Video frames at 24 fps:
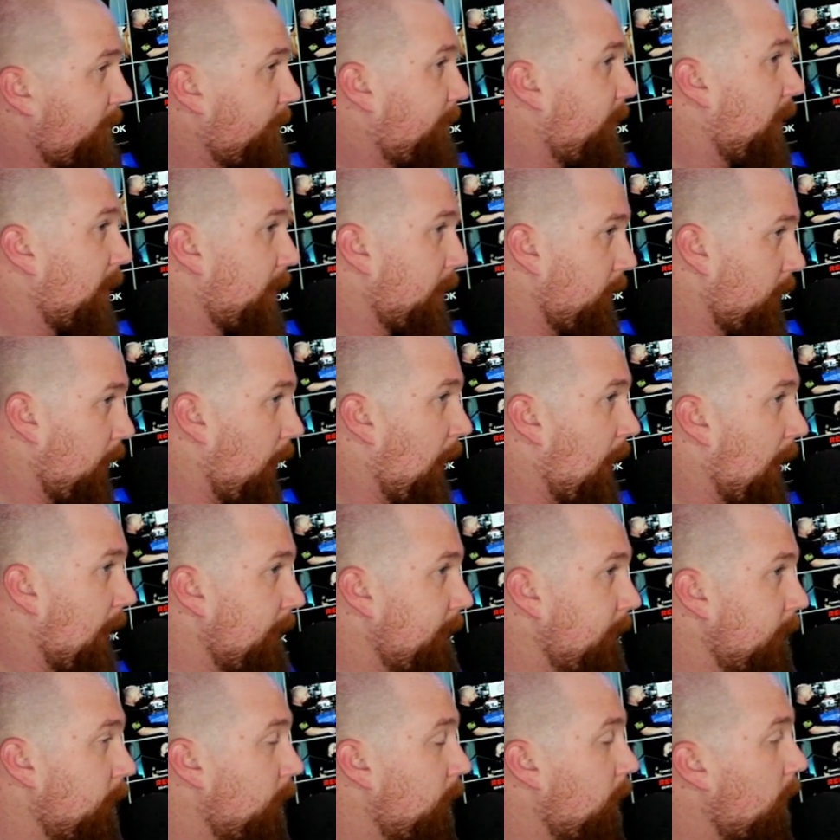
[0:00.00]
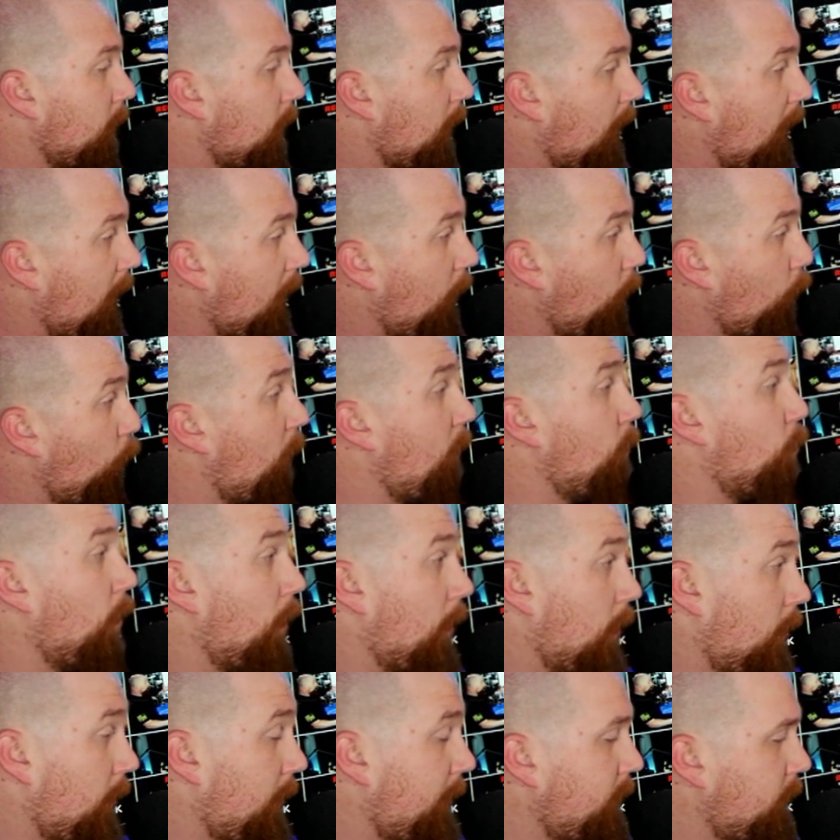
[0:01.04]
fucking odd. Uh, we
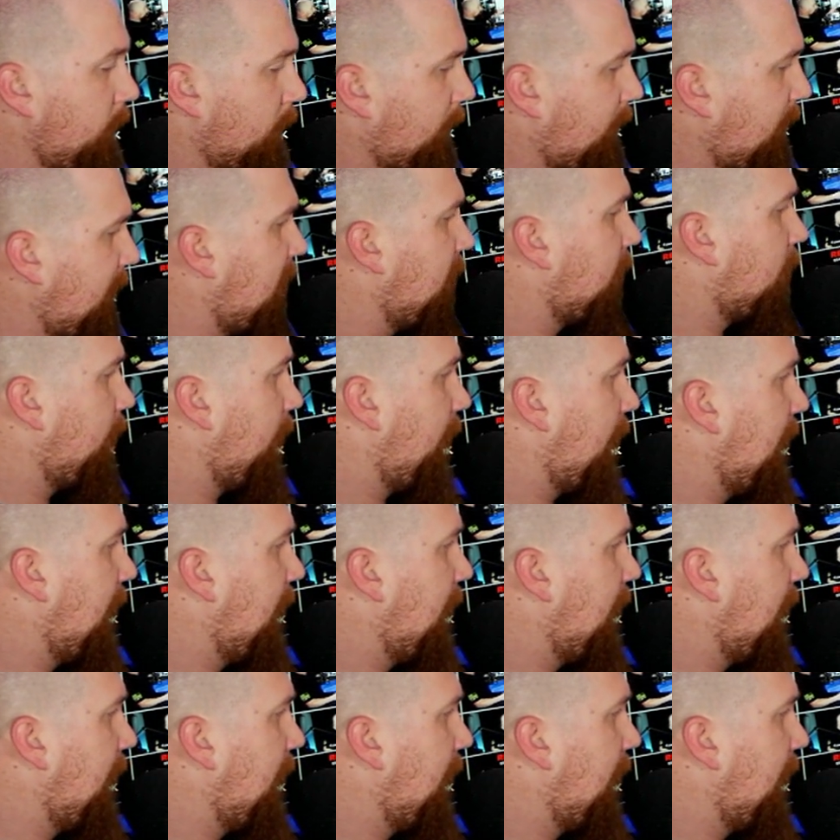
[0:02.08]
were, and you'll see at the